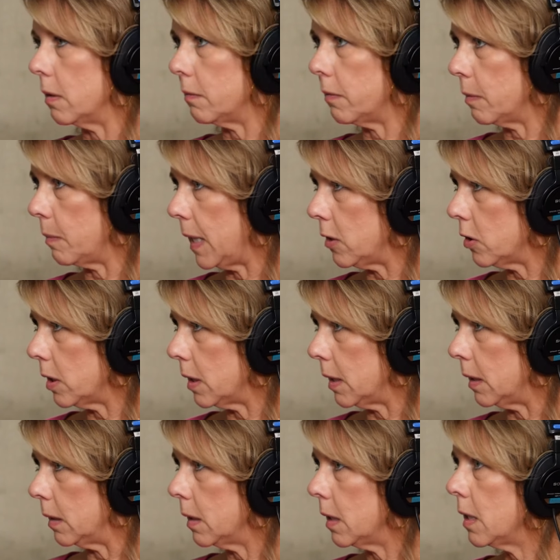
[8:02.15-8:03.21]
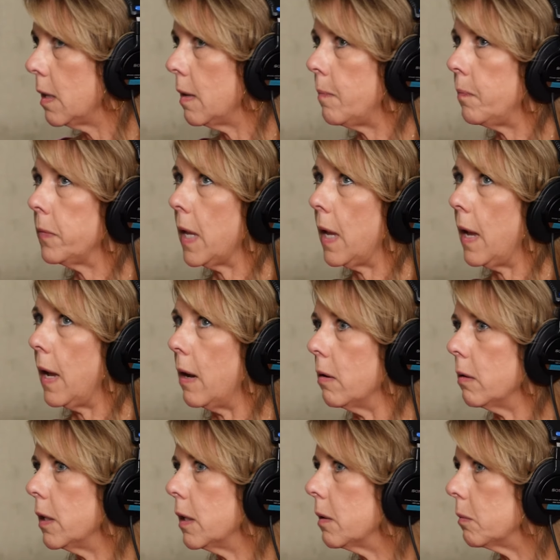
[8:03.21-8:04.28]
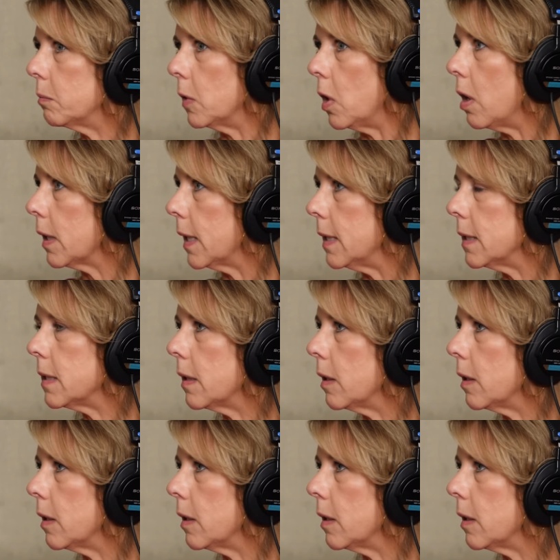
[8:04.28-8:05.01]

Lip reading: information, how to log into